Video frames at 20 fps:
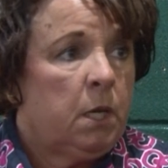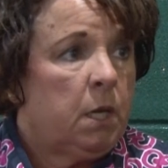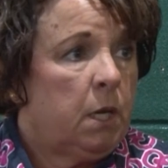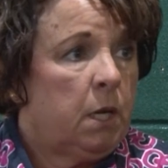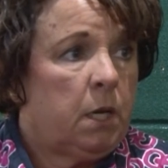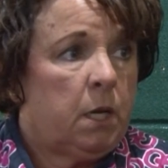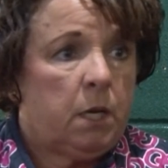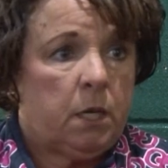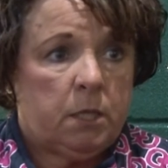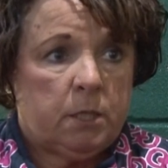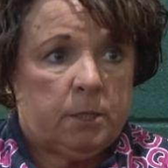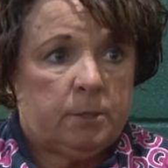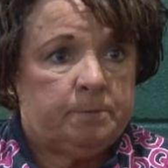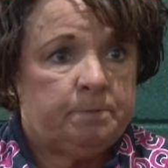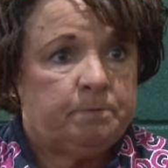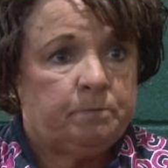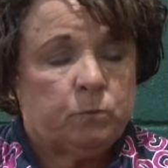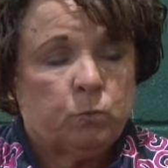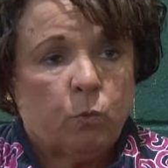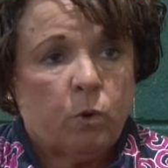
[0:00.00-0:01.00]

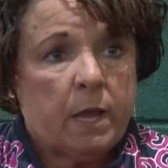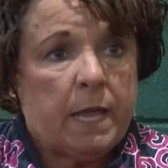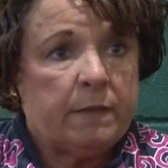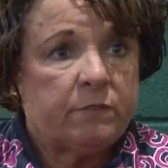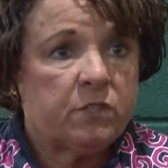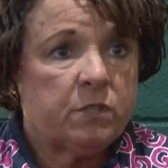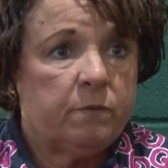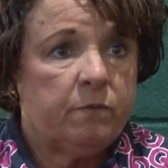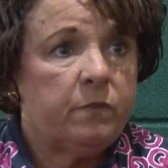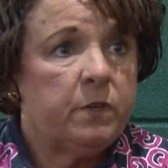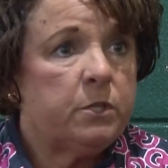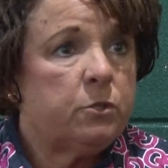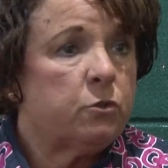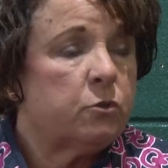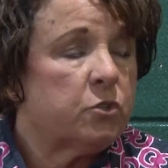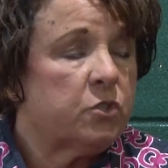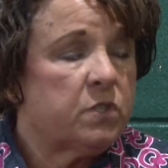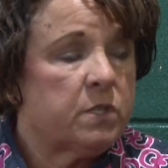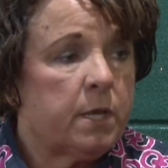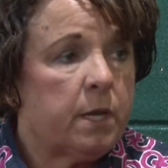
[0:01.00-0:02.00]
We'll have some
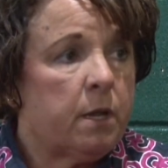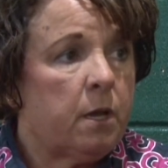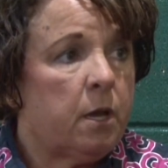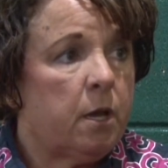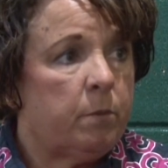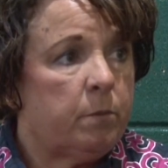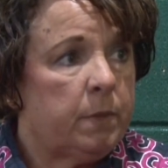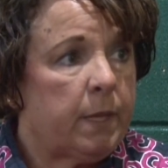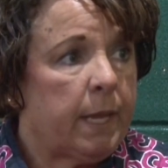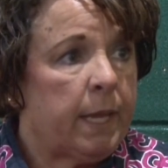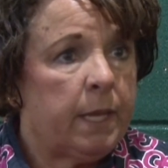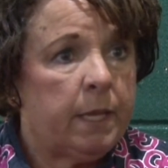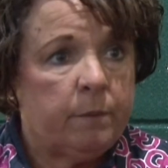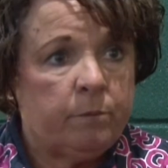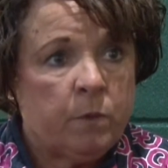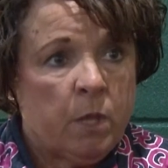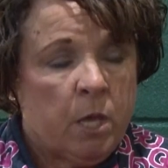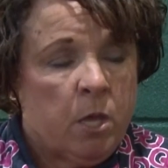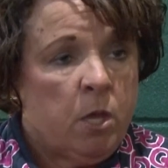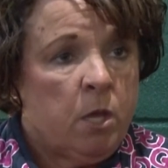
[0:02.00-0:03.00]
vendors set up,
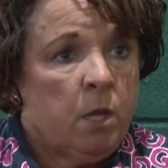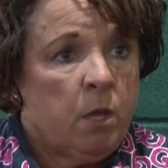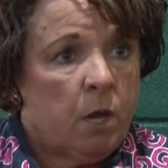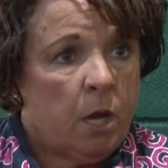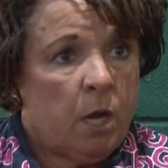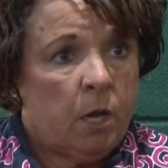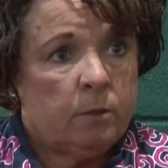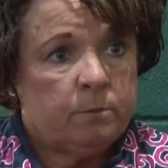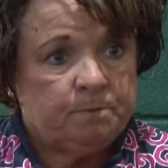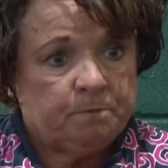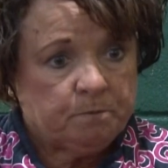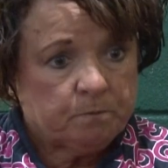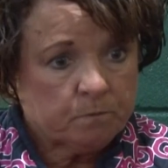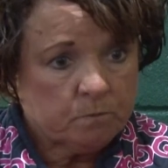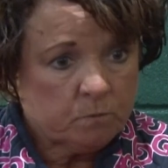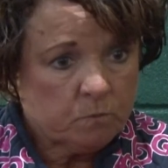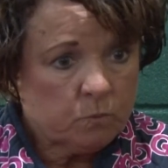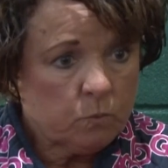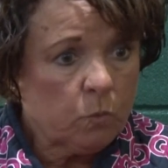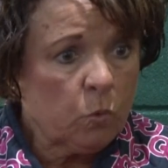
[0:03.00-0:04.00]
and
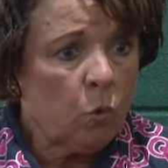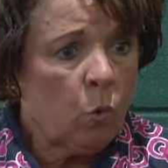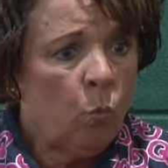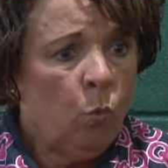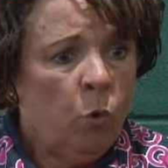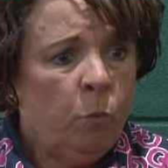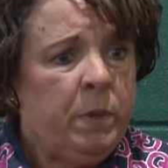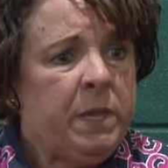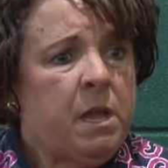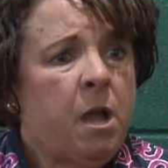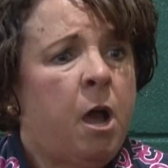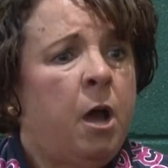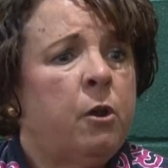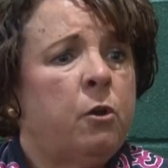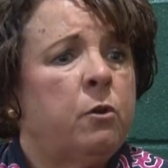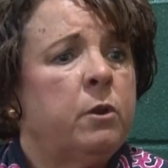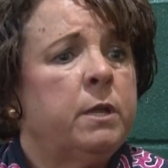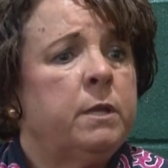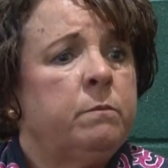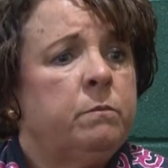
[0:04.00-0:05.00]
we'll be
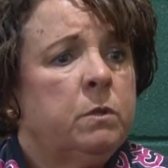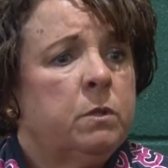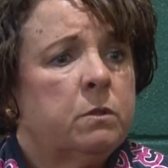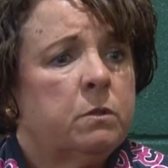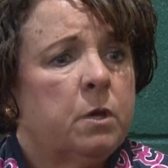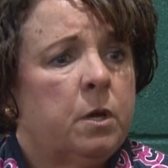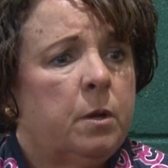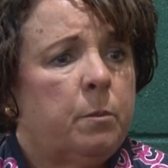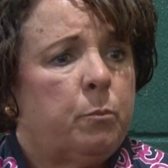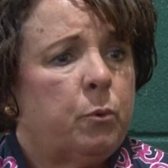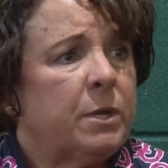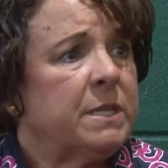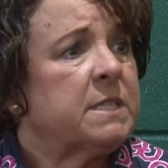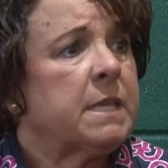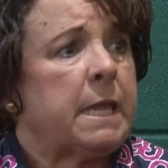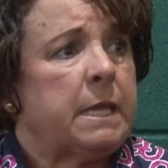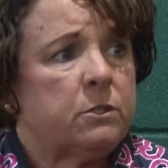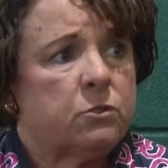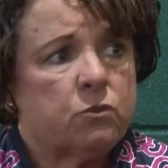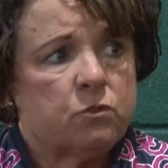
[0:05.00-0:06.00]
honoring the breast
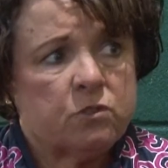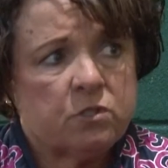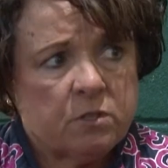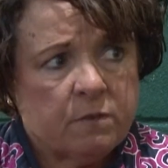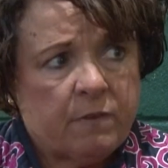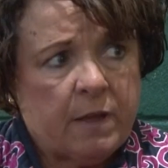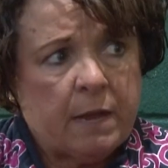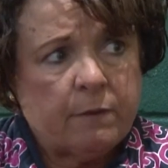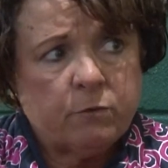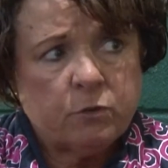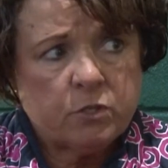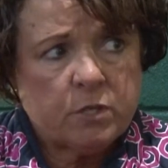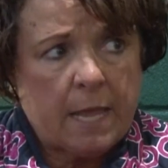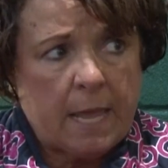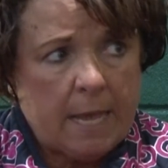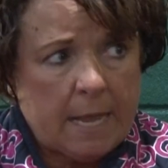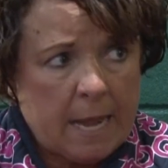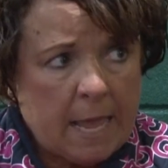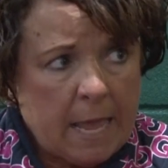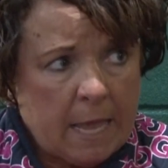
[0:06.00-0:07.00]
cancer survivors
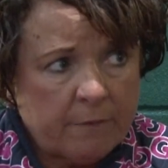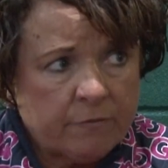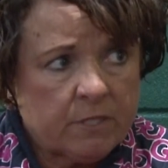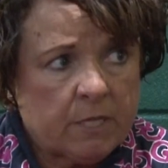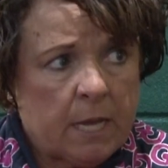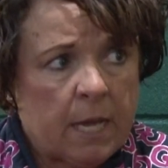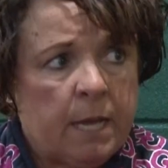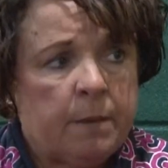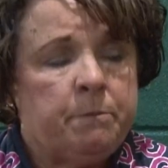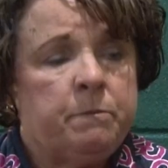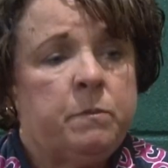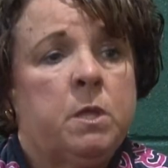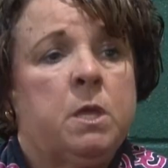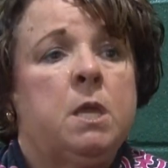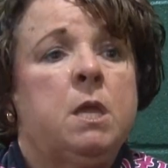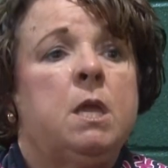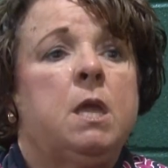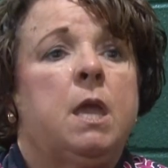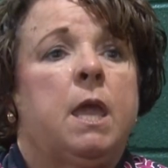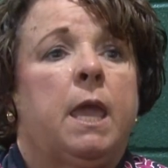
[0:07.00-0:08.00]
at halftime,
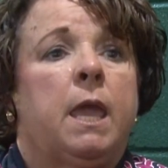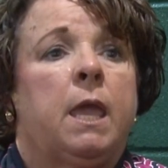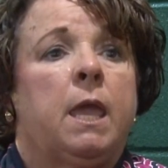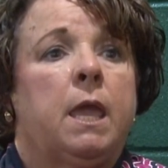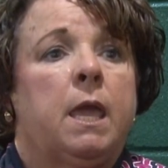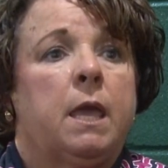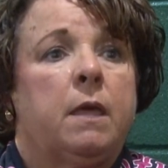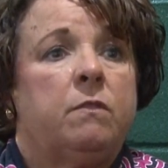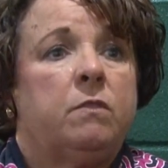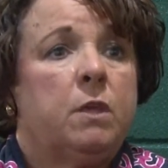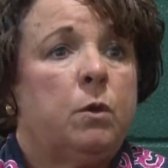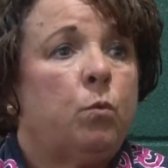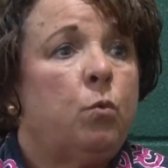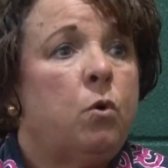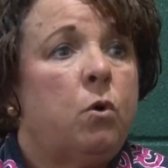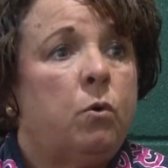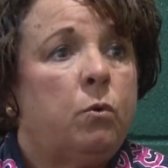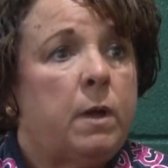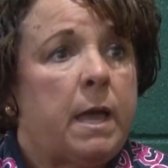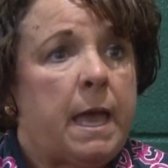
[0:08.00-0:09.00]
and then
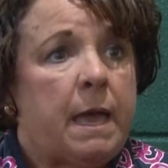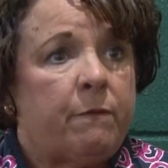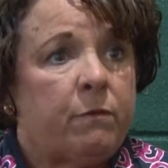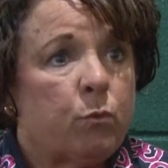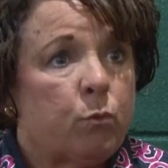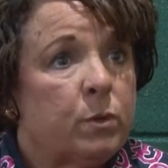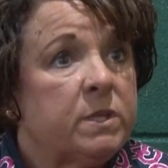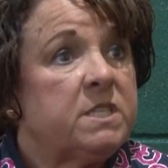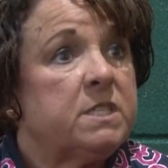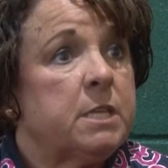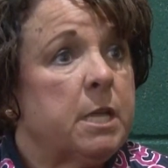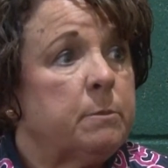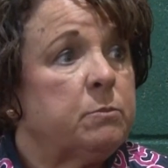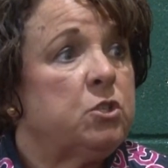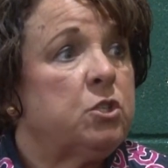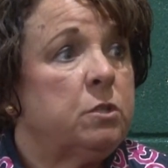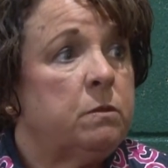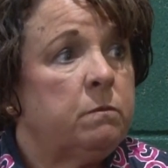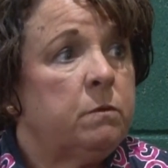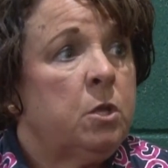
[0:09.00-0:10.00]
we'll have a
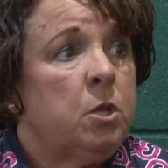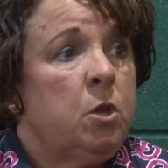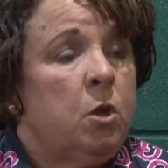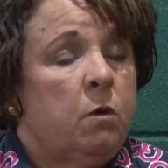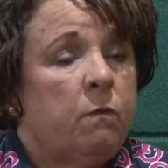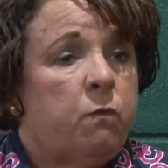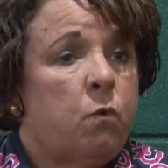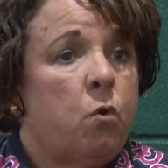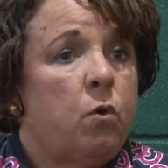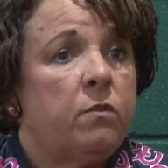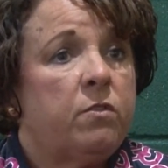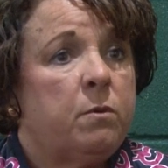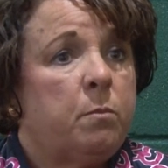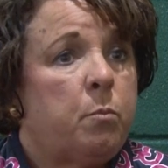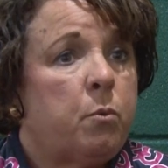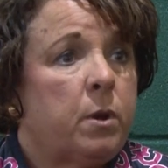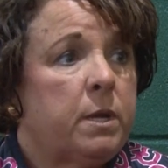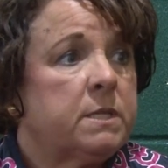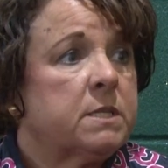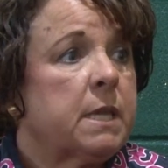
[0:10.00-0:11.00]
reception for the
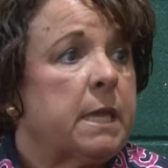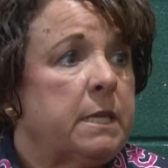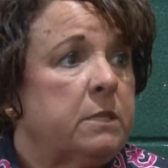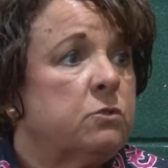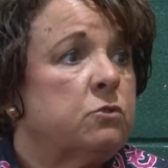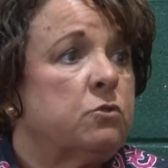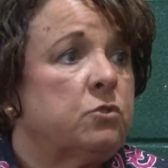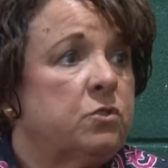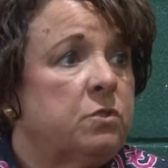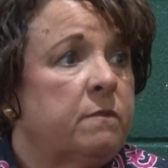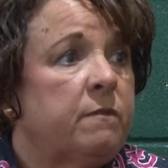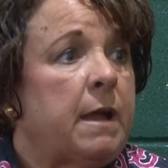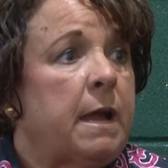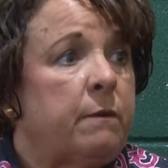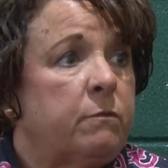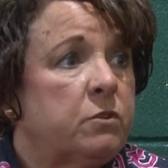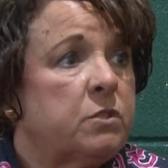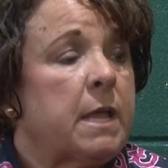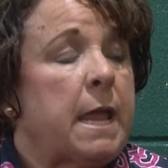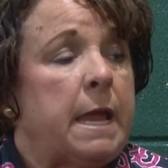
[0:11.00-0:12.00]
breast cancer
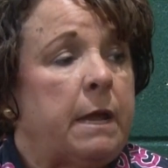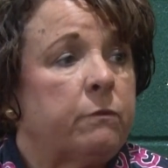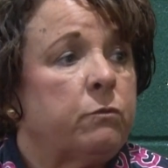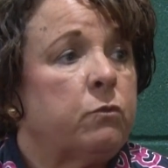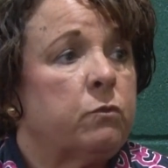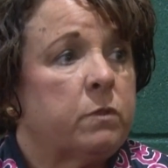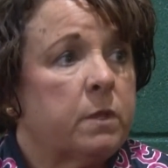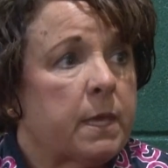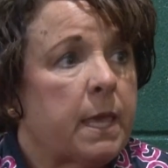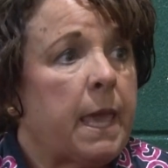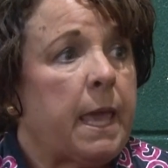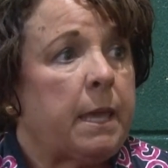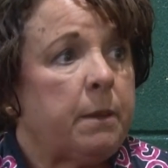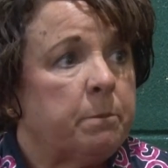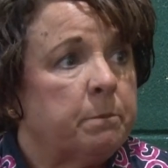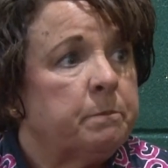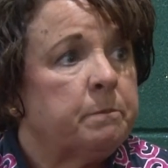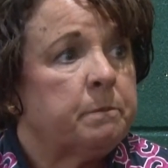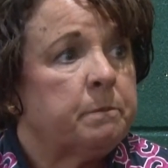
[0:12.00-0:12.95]
survivors after the game.